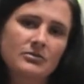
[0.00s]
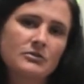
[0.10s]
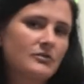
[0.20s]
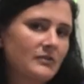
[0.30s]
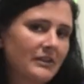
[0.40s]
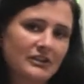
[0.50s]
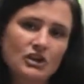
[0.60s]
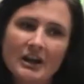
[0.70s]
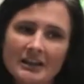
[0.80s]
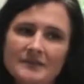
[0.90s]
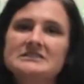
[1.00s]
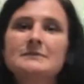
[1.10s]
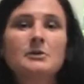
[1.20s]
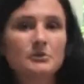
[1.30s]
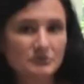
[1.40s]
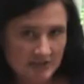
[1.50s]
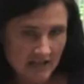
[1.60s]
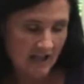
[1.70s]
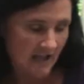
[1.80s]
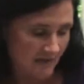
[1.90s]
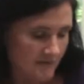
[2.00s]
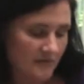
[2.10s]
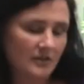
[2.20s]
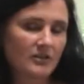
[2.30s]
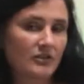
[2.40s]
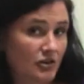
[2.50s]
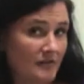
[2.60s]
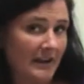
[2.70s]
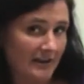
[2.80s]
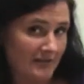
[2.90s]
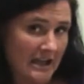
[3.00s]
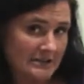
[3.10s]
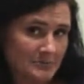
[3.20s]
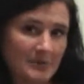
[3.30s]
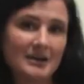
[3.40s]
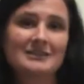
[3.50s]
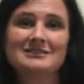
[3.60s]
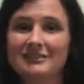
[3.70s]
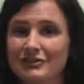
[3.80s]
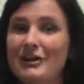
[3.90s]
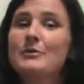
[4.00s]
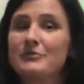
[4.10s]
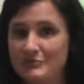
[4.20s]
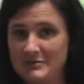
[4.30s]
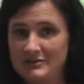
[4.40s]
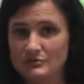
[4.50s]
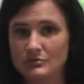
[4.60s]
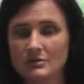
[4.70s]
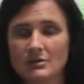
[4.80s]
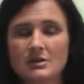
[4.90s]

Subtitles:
you're really not even supposed to have the correct grasp until you're out of preschool.